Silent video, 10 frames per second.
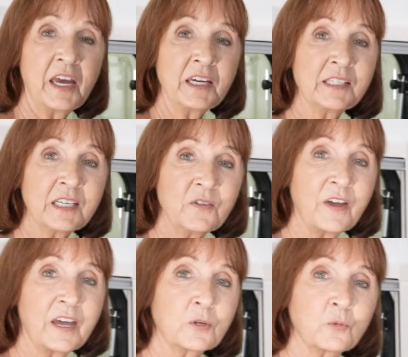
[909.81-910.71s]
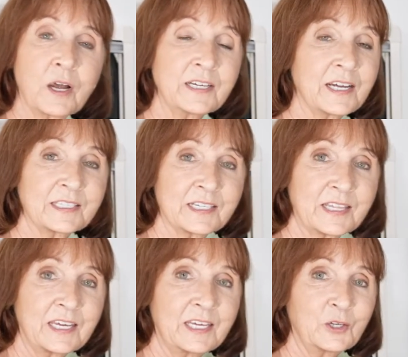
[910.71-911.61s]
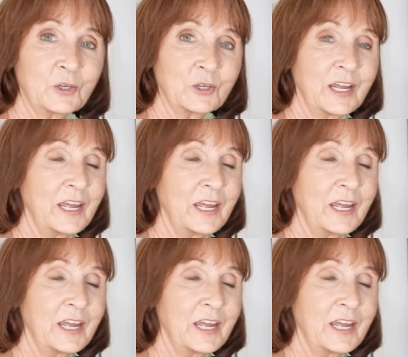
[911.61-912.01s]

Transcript: AC fan right next to the heater.